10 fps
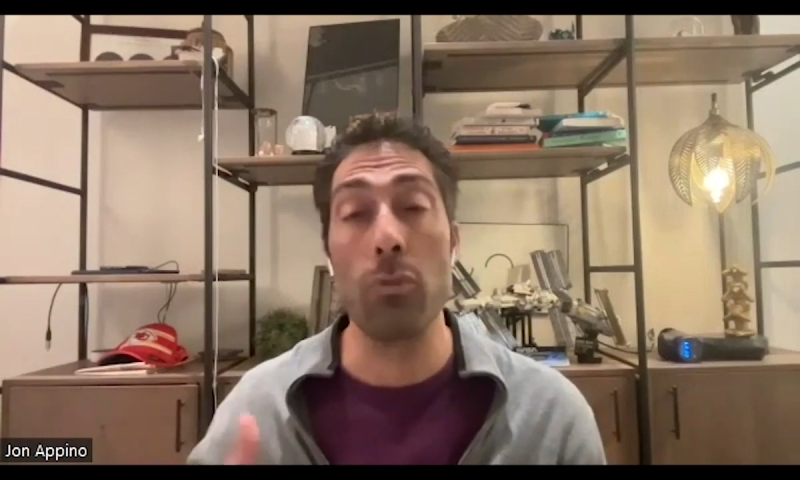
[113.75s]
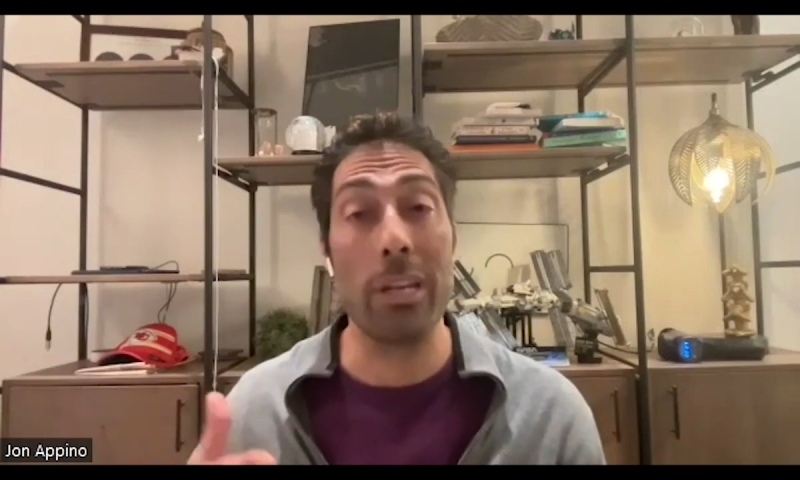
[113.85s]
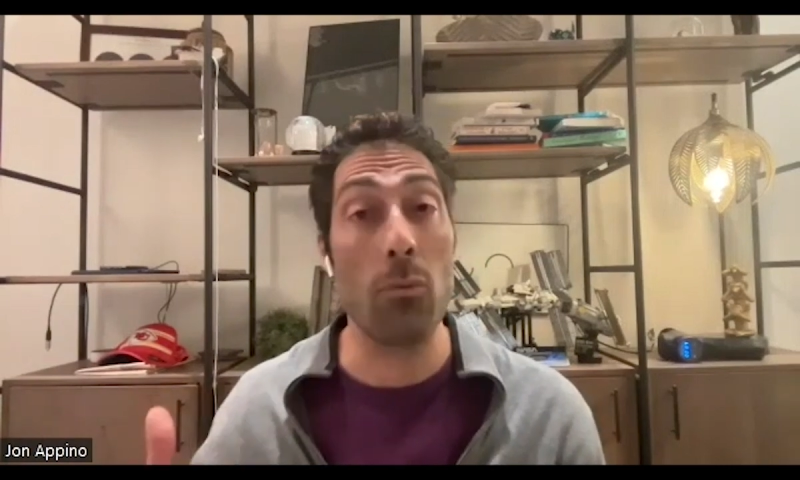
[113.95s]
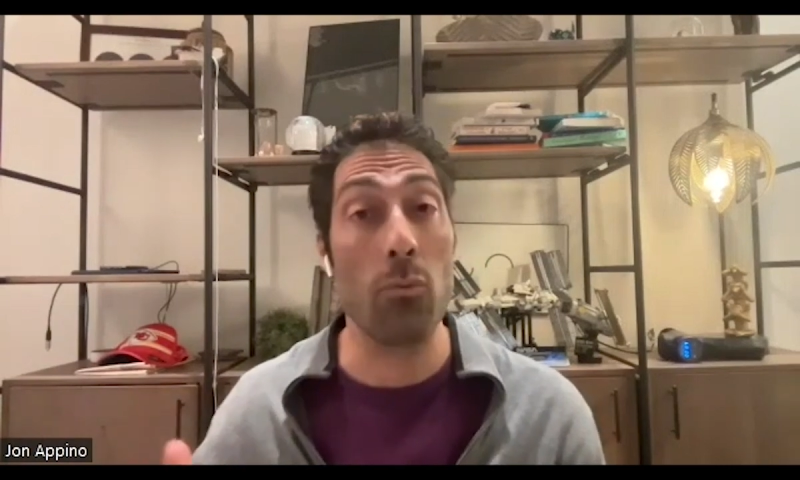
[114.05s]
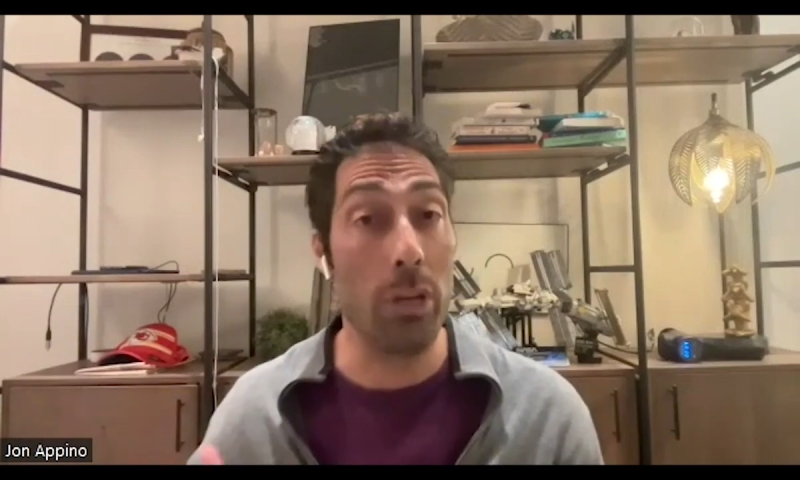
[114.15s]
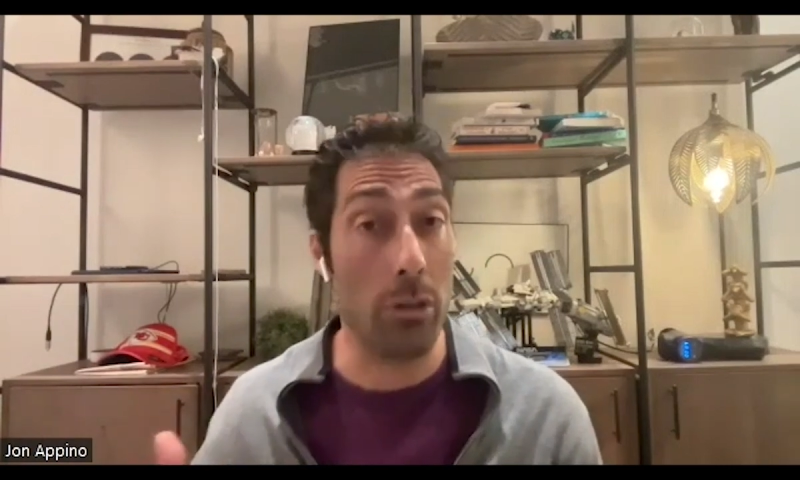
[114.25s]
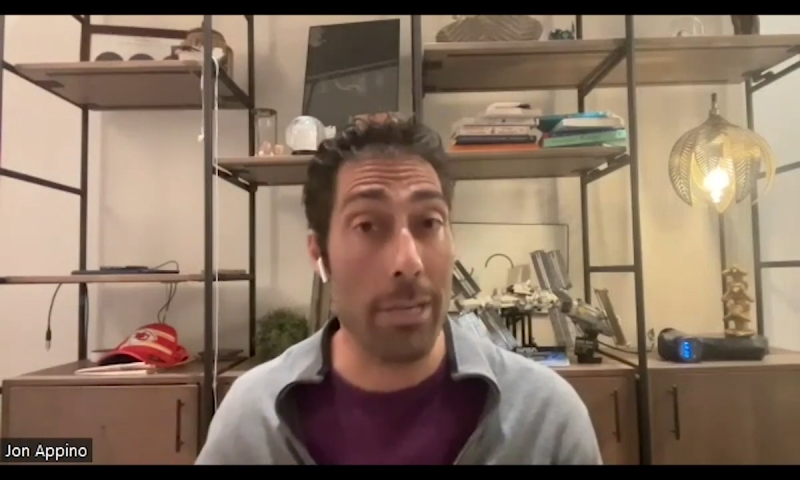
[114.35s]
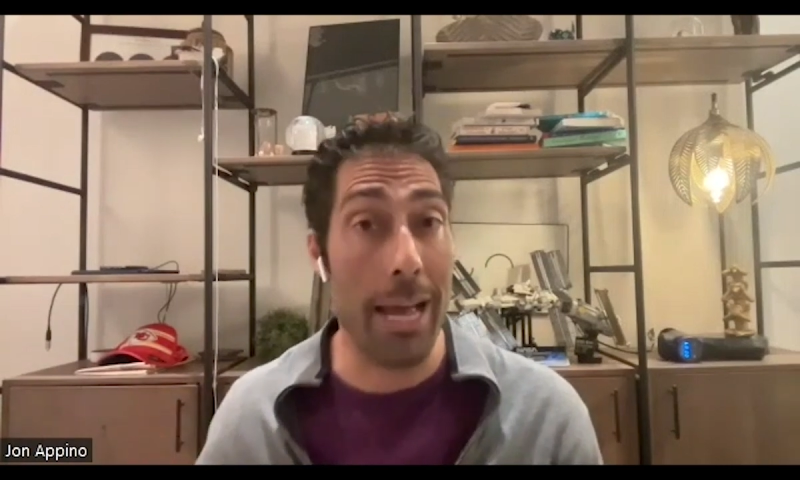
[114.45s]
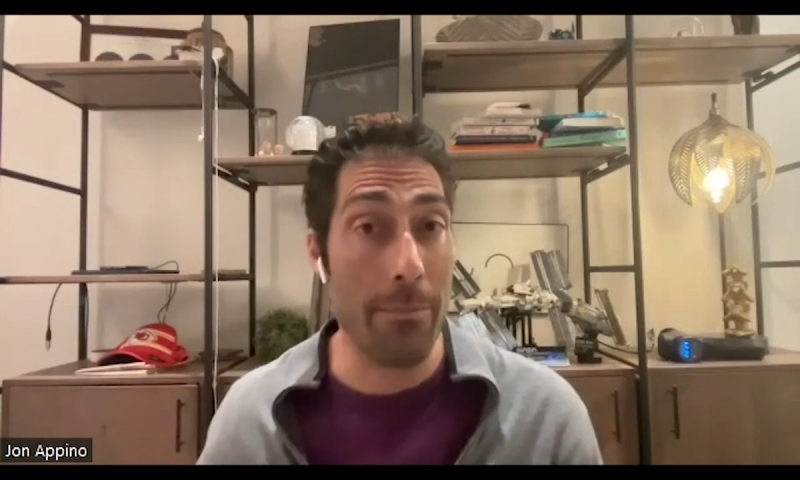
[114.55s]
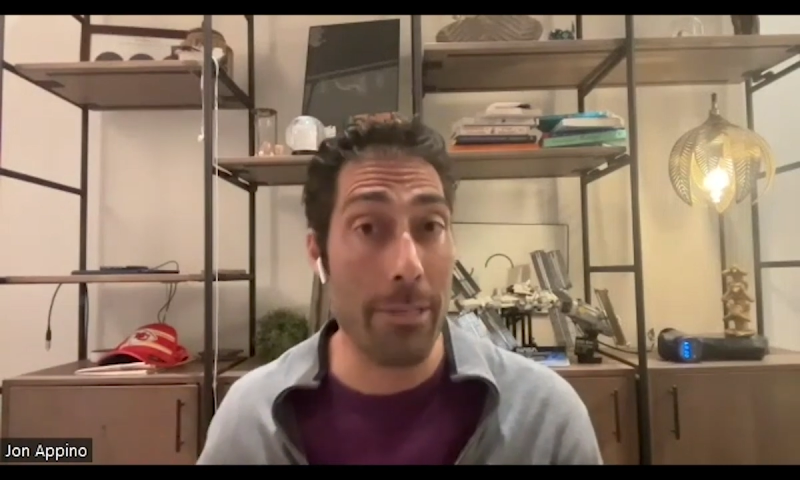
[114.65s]
get
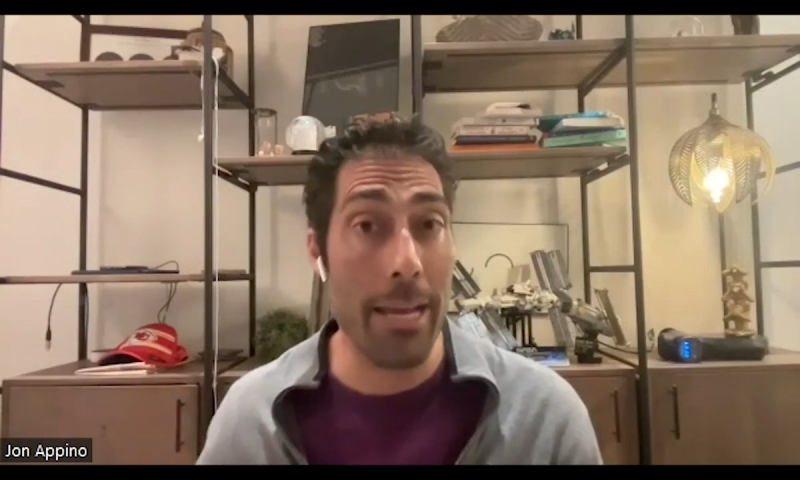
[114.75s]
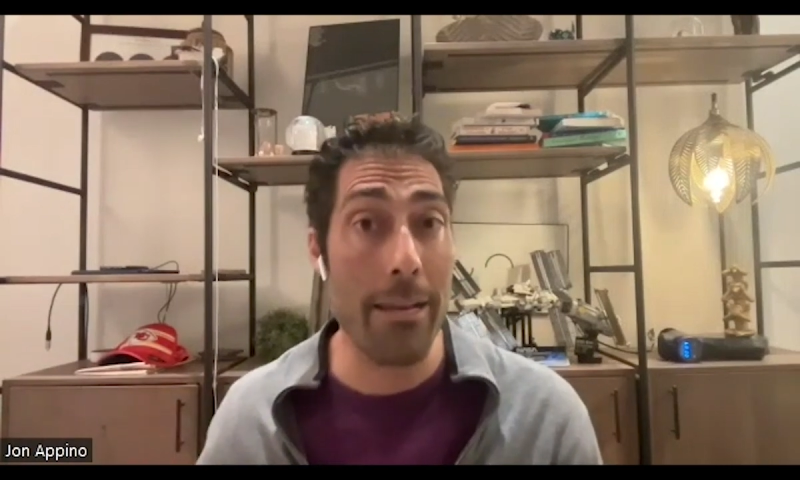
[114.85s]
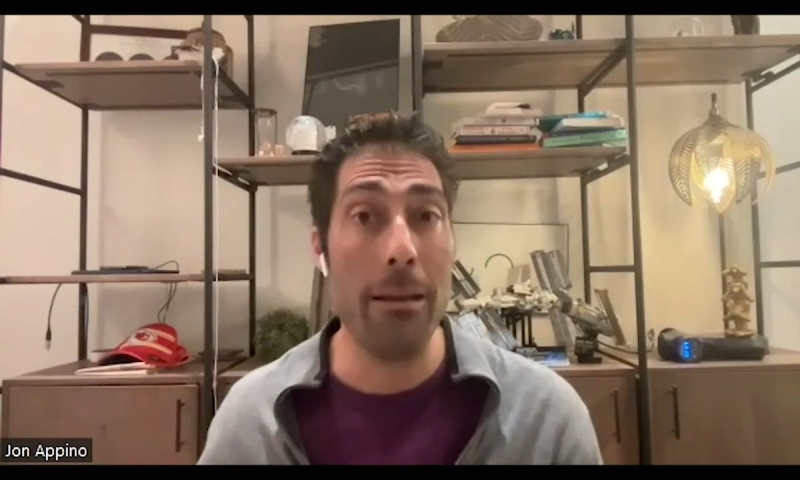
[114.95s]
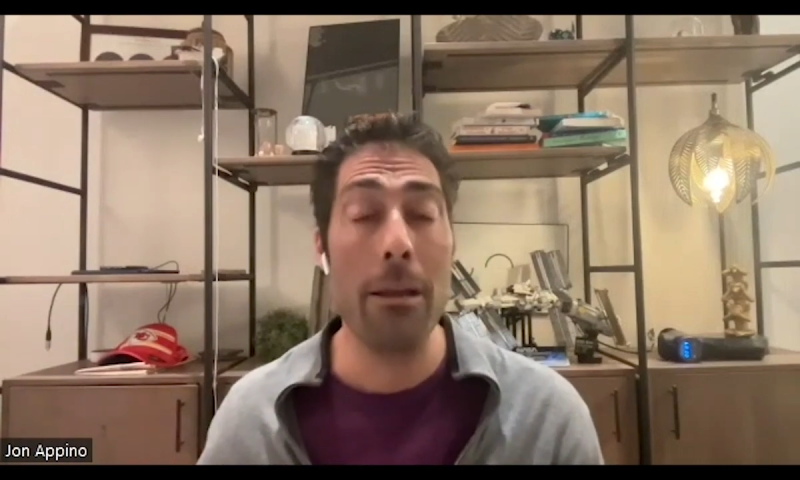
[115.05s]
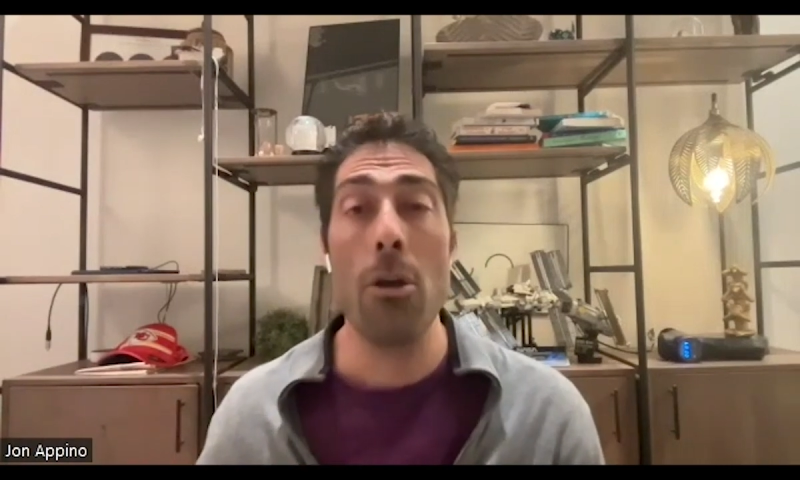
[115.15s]
real-time data.